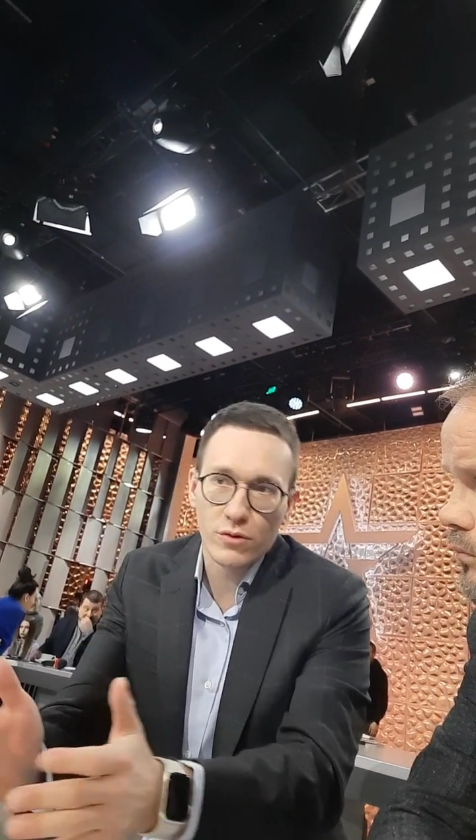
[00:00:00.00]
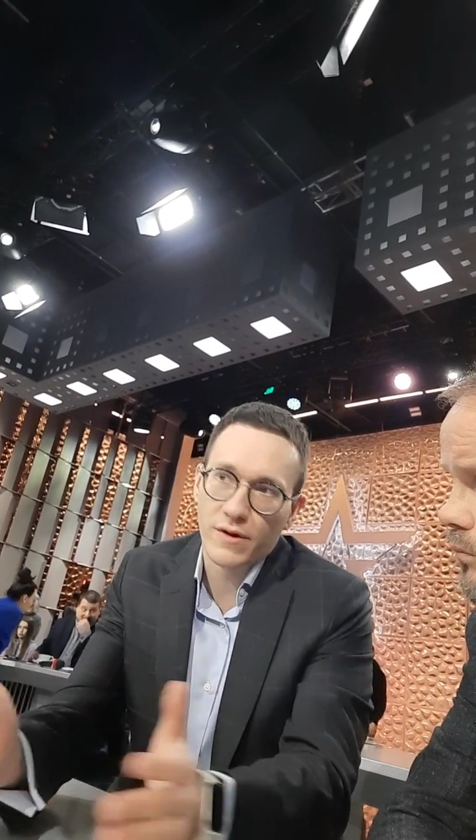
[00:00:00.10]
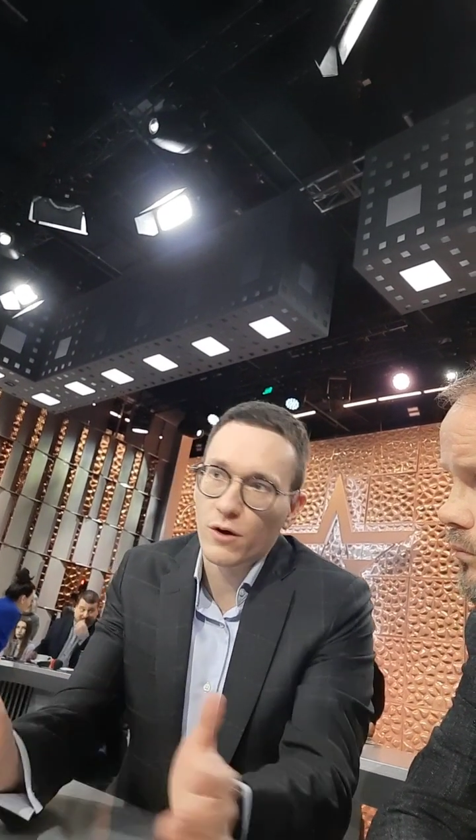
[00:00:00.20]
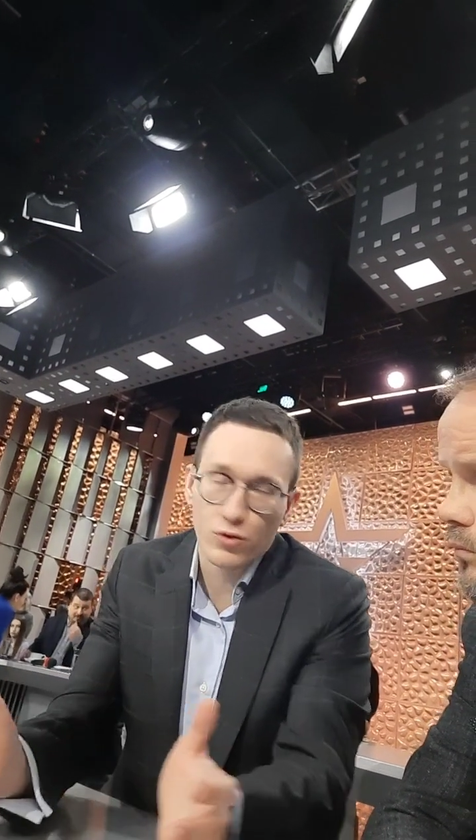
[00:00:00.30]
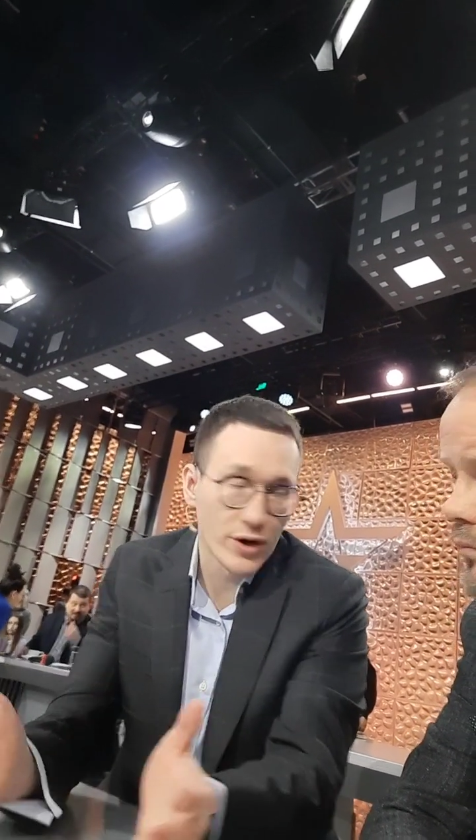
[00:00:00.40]

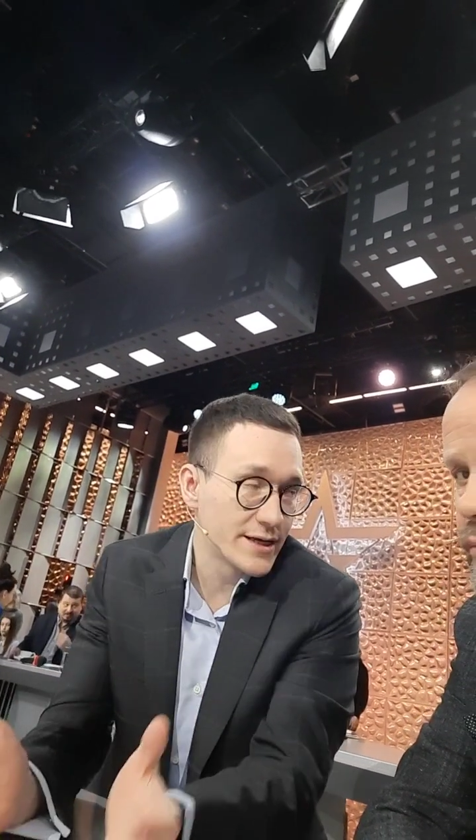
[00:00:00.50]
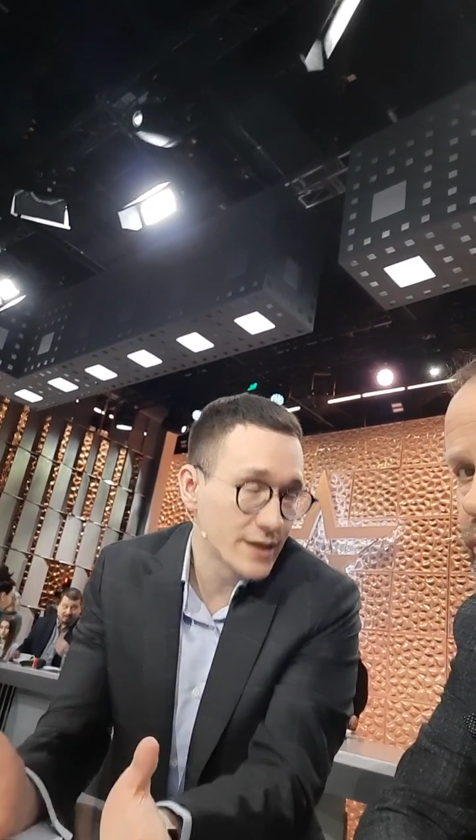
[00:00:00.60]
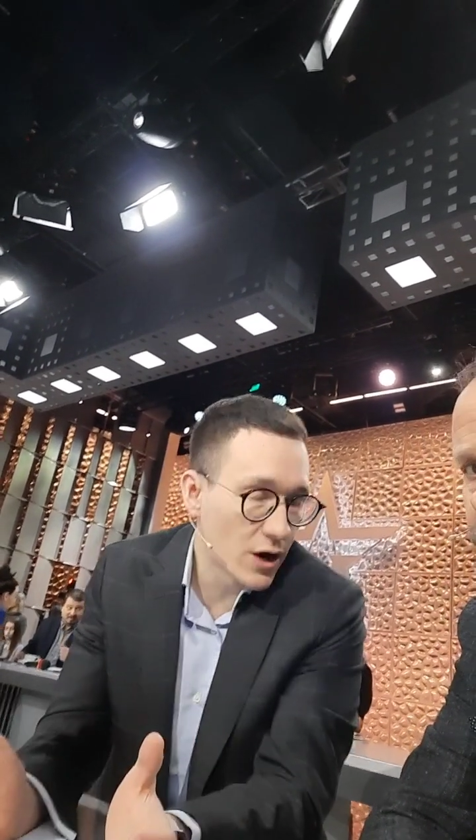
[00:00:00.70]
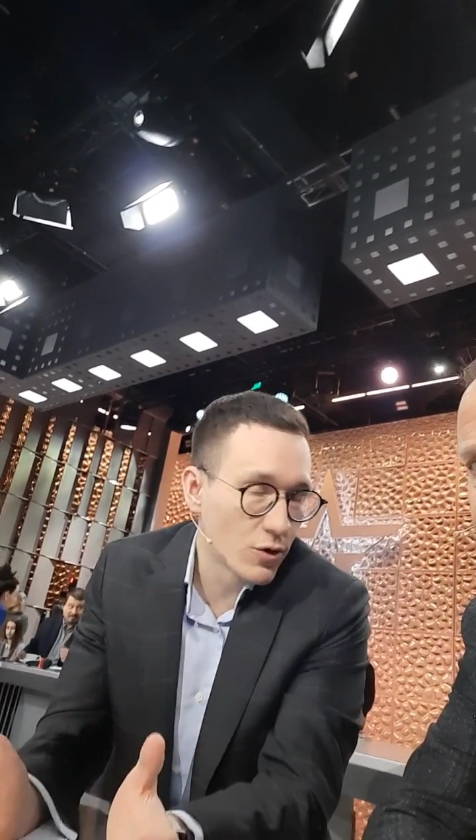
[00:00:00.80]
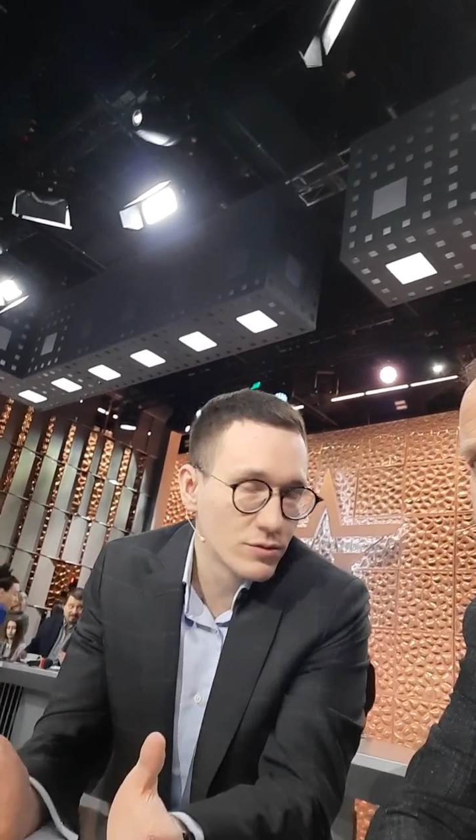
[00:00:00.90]
right now,